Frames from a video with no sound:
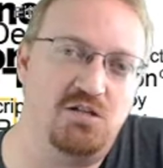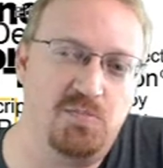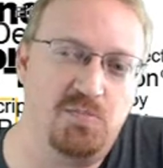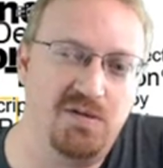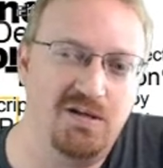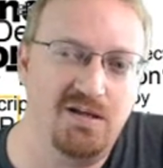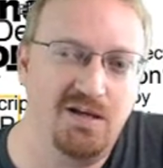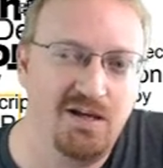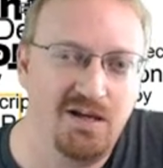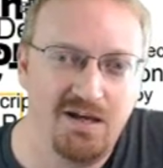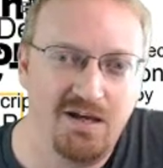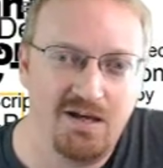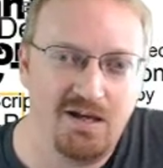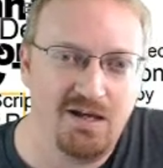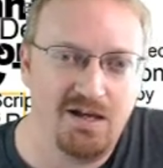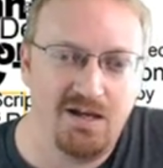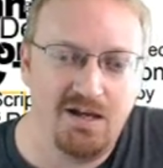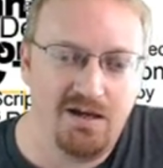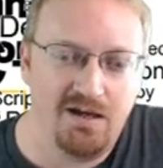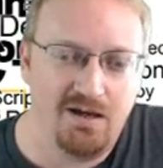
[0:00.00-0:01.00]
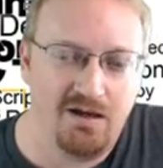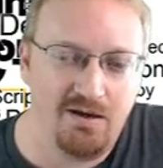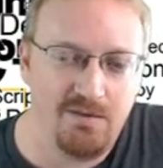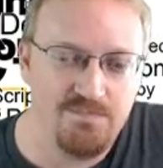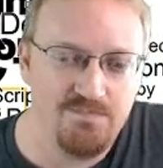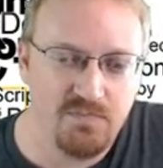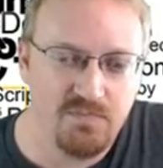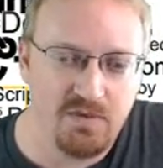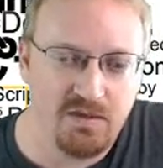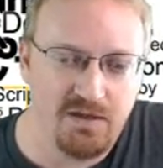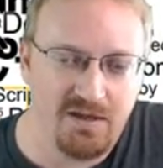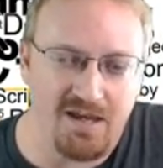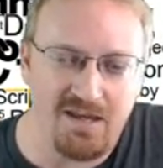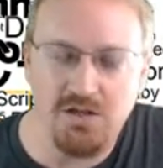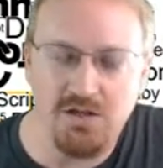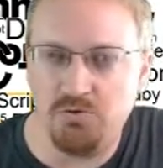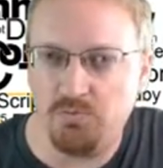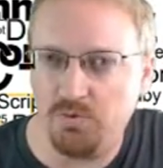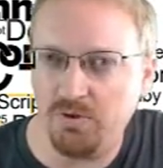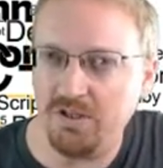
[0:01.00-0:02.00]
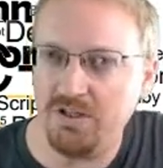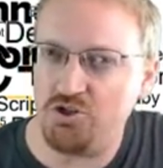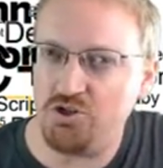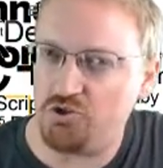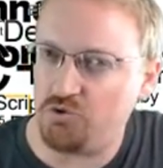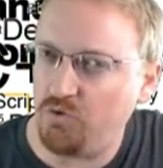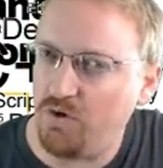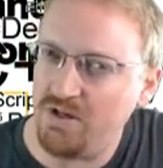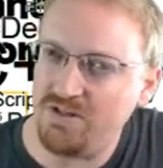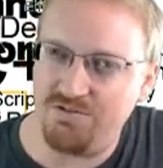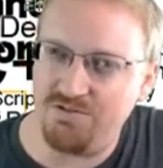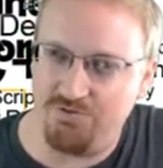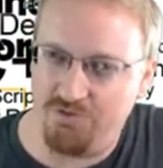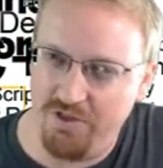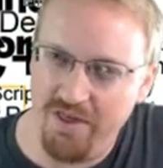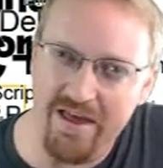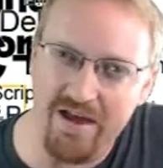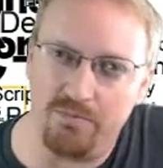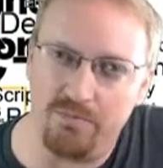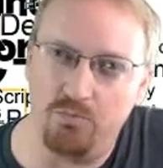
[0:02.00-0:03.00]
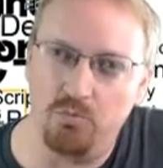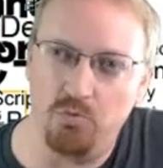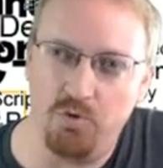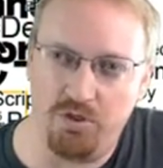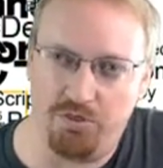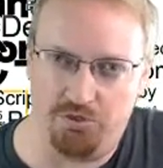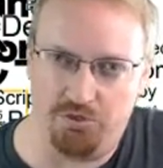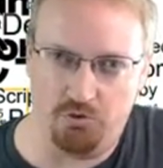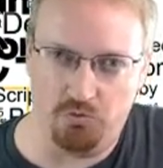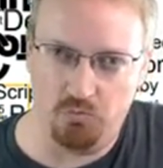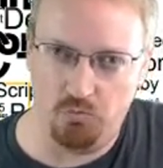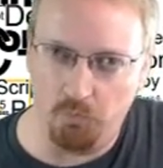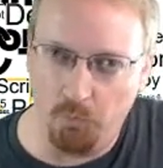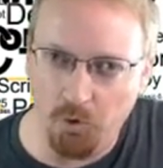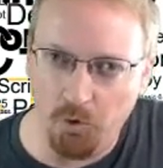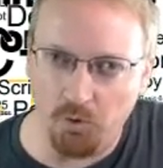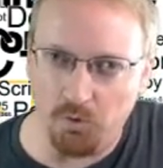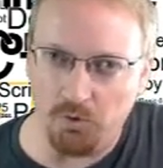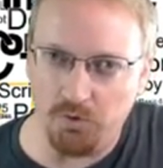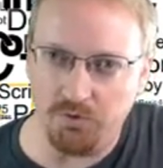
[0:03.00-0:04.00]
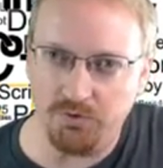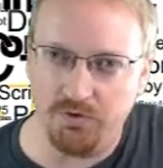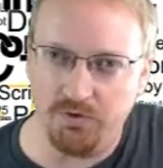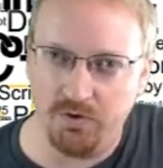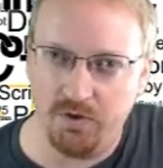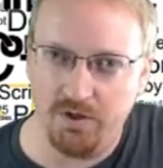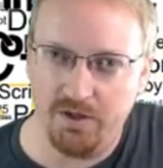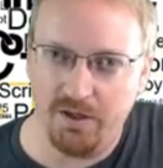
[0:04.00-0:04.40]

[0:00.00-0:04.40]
but can you really trust them with the world?